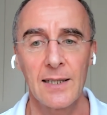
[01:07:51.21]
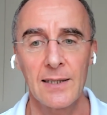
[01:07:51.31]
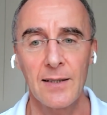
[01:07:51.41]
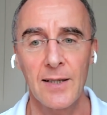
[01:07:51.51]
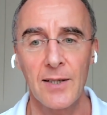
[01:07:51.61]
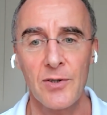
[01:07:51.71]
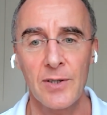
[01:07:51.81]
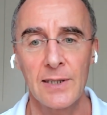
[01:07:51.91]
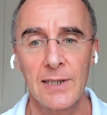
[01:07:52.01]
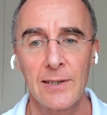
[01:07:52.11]
and
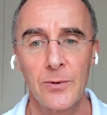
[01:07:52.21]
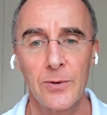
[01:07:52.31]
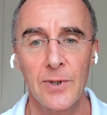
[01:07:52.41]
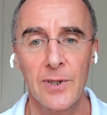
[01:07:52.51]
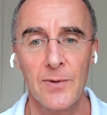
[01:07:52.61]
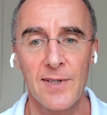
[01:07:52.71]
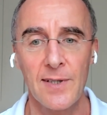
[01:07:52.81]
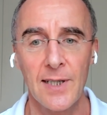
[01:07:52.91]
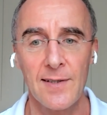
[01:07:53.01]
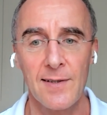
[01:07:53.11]
connection, and that all goes
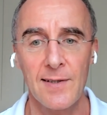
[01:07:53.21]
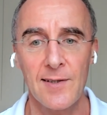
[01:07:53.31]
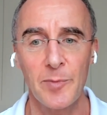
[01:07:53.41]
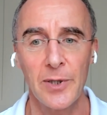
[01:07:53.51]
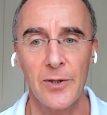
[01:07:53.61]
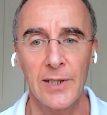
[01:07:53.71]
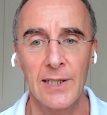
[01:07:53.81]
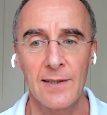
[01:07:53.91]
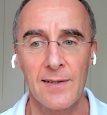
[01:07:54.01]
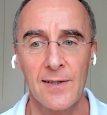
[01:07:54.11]
to that sense of belonging.